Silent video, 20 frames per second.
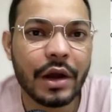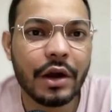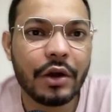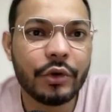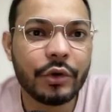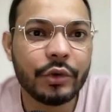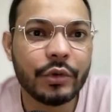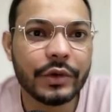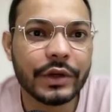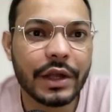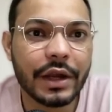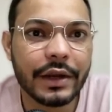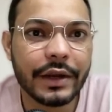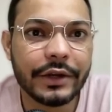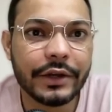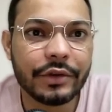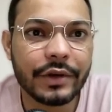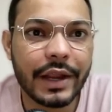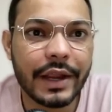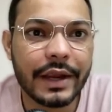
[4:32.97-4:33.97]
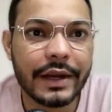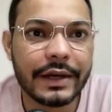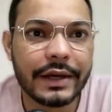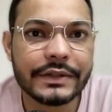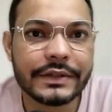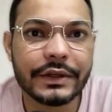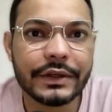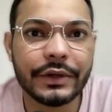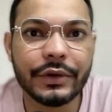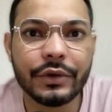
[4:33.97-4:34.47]
how do you target your
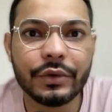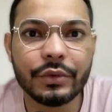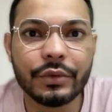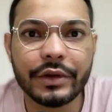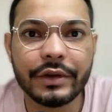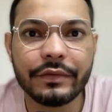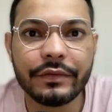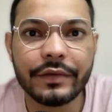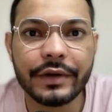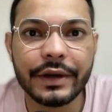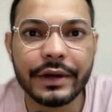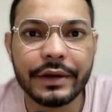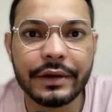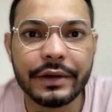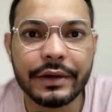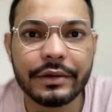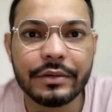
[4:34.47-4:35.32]
ads into different